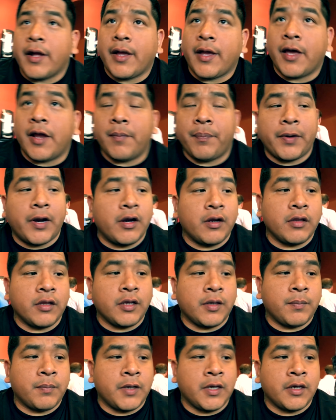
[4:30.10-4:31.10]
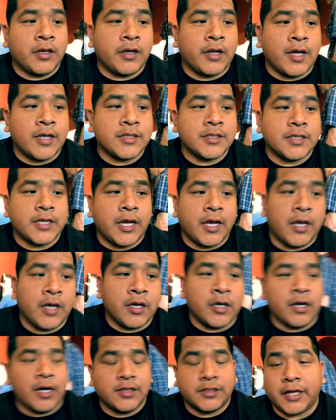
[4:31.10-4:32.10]
And apparently, me and
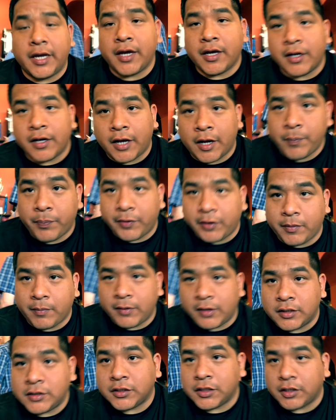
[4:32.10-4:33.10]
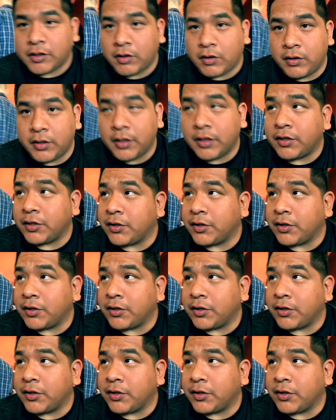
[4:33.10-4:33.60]
Isaiah, Isaiah and I pretty much could only